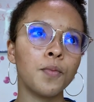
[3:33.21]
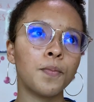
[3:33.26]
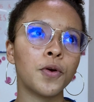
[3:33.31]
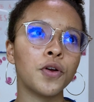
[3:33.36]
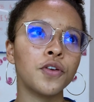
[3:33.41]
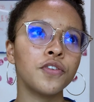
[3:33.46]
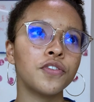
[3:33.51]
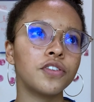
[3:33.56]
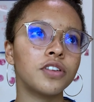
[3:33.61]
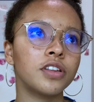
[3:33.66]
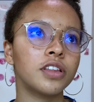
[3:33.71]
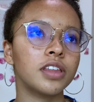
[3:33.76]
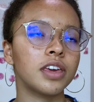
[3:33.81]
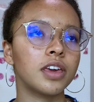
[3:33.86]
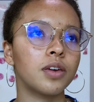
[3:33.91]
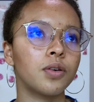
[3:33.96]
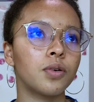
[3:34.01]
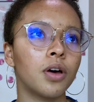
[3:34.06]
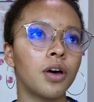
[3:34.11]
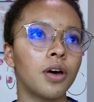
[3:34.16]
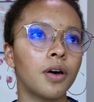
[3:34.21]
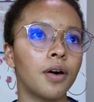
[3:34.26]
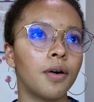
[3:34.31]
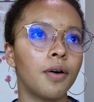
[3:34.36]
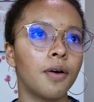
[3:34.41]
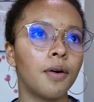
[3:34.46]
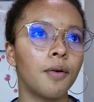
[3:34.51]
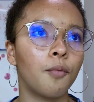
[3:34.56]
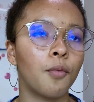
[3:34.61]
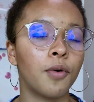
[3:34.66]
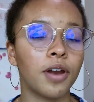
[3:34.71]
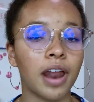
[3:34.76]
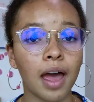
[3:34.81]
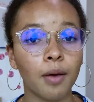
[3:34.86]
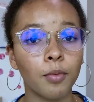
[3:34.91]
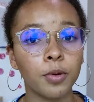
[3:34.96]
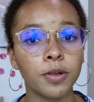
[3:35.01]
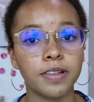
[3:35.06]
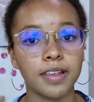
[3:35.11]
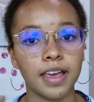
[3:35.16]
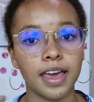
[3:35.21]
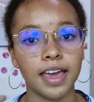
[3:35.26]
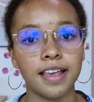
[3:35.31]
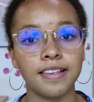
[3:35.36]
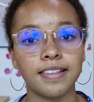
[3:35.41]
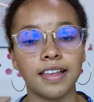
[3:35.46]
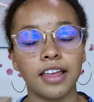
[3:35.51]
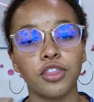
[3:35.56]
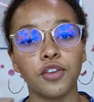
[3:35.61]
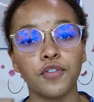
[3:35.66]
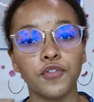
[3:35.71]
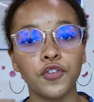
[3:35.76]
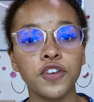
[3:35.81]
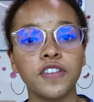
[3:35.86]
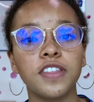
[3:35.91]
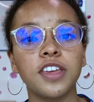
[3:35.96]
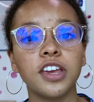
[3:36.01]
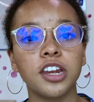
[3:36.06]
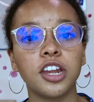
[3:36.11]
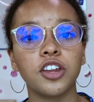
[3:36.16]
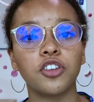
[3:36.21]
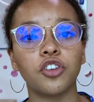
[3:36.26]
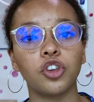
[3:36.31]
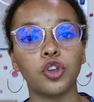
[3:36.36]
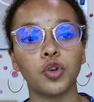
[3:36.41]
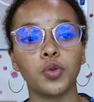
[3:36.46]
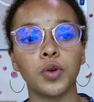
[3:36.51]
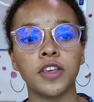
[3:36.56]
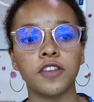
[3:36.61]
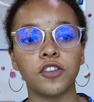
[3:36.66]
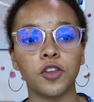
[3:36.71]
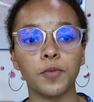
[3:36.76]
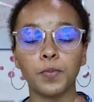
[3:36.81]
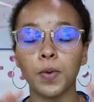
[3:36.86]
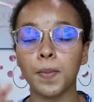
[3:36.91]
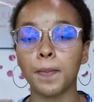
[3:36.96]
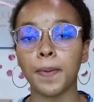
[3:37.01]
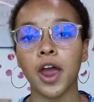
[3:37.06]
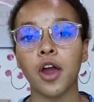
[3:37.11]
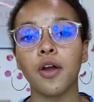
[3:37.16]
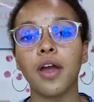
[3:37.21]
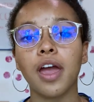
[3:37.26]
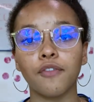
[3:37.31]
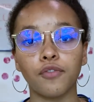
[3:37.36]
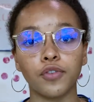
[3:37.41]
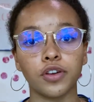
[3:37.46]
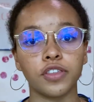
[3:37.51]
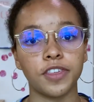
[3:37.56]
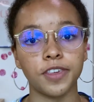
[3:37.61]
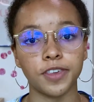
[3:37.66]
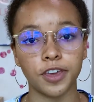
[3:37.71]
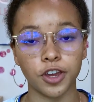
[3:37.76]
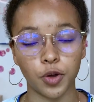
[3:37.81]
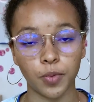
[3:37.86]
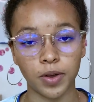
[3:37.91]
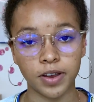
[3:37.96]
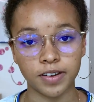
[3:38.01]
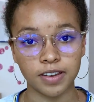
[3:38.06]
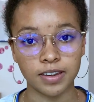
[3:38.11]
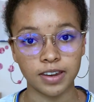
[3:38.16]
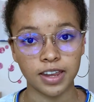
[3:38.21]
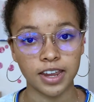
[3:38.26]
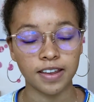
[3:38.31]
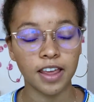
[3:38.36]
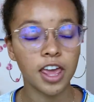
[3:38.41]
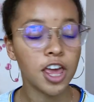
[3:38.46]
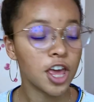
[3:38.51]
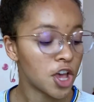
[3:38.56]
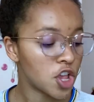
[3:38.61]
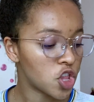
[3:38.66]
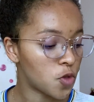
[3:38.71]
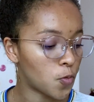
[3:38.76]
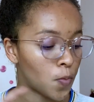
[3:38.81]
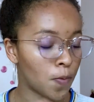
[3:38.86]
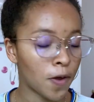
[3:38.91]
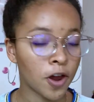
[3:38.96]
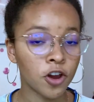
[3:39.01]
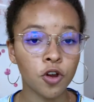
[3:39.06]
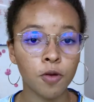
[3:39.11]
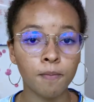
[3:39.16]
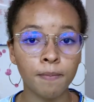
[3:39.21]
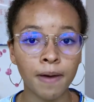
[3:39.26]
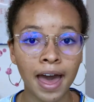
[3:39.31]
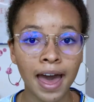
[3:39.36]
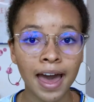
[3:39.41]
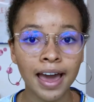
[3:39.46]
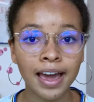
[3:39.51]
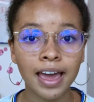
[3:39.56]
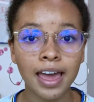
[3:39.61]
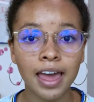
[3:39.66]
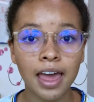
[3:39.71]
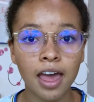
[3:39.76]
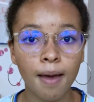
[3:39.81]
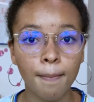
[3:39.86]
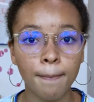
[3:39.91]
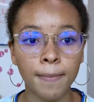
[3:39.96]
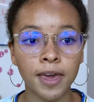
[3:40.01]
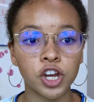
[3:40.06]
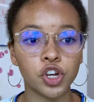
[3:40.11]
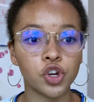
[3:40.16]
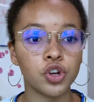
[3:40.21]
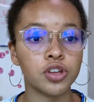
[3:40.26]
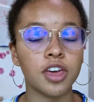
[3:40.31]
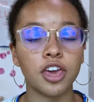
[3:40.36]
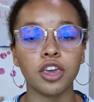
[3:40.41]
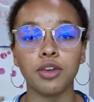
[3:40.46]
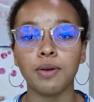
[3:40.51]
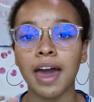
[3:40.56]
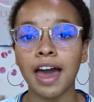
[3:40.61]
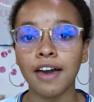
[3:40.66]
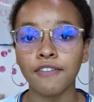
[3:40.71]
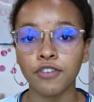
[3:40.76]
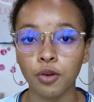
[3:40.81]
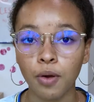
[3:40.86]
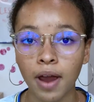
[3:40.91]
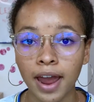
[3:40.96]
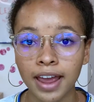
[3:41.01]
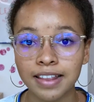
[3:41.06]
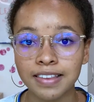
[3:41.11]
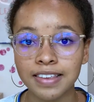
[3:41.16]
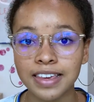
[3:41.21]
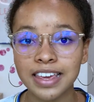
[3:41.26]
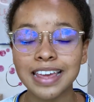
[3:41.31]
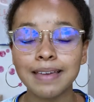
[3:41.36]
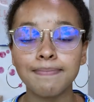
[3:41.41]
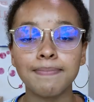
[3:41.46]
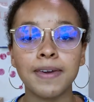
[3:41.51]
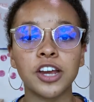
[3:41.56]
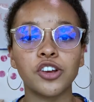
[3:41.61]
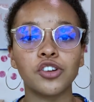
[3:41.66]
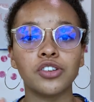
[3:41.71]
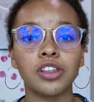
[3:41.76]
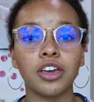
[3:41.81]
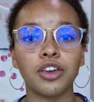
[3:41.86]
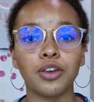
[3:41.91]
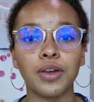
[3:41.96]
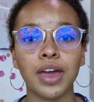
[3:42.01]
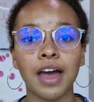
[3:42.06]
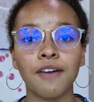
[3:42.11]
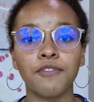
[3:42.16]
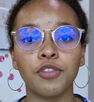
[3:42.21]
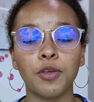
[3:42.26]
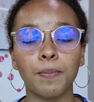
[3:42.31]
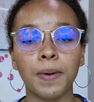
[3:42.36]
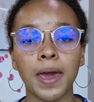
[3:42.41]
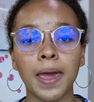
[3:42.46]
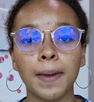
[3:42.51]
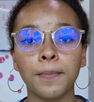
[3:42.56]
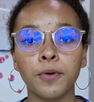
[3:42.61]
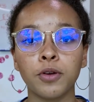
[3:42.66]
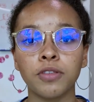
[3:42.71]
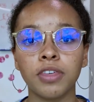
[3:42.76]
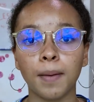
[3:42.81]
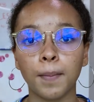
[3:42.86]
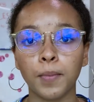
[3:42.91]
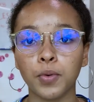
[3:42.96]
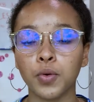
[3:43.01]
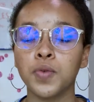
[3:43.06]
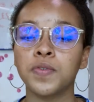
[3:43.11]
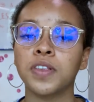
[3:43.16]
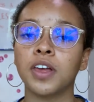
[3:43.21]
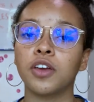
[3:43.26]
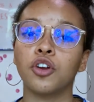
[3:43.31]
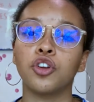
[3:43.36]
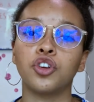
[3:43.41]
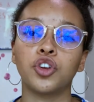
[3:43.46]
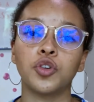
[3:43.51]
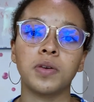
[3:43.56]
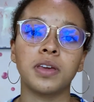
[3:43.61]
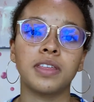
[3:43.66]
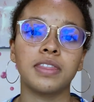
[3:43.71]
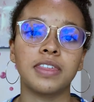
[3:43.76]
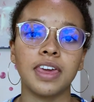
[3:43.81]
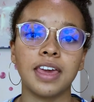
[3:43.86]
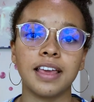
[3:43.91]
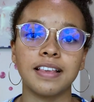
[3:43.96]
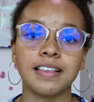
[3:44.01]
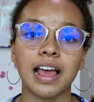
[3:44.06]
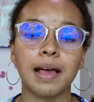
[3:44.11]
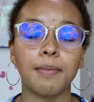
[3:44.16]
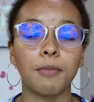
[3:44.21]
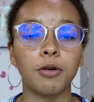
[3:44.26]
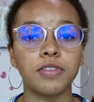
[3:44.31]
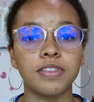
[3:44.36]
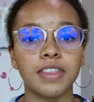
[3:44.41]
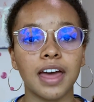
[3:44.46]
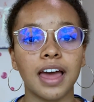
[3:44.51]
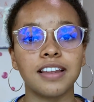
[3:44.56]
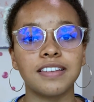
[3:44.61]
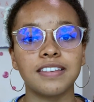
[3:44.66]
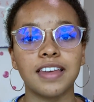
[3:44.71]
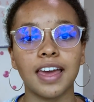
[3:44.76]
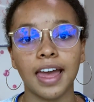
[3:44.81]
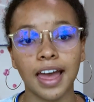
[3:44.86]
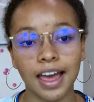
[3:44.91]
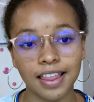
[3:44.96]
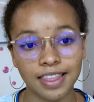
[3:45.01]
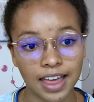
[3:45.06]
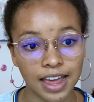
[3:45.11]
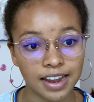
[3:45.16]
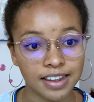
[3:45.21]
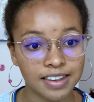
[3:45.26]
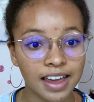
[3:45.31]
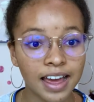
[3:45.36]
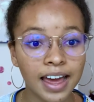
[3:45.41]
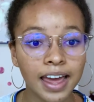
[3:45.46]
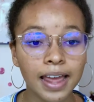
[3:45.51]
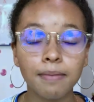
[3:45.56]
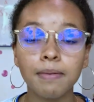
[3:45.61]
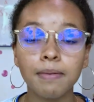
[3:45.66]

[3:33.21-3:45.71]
personally, what I would say is that the first thing you need to do is to prepare everything you're going to need. So prepare your bag, make sure that you have your ID, make sure that you have the paper that proves that you're doing the exam on that day at that time.